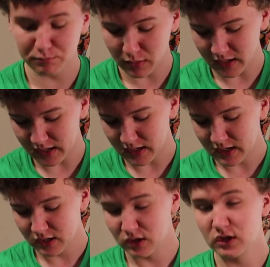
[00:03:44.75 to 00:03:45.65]
But,
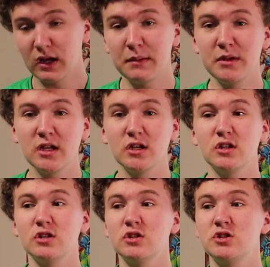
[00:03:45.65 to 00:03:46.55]
I mean,
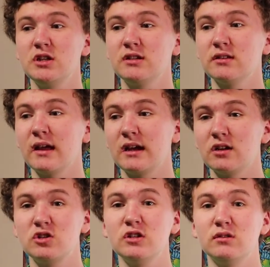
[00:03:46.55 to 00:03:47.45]
she's
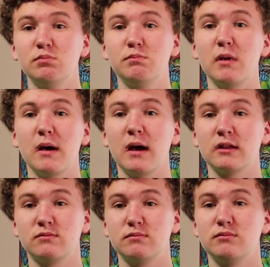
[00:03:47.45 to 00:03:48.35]

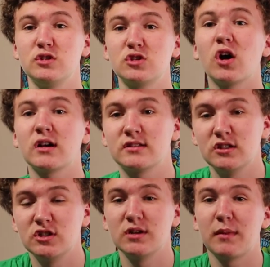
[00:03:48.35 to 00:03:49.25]
a
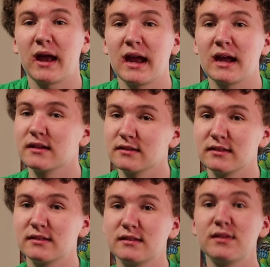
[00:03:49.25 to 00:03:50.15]
sausage in my
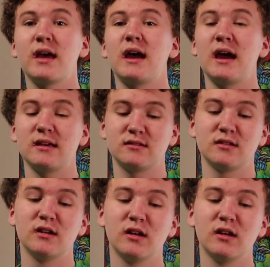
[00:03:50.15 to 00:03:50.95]
hands that has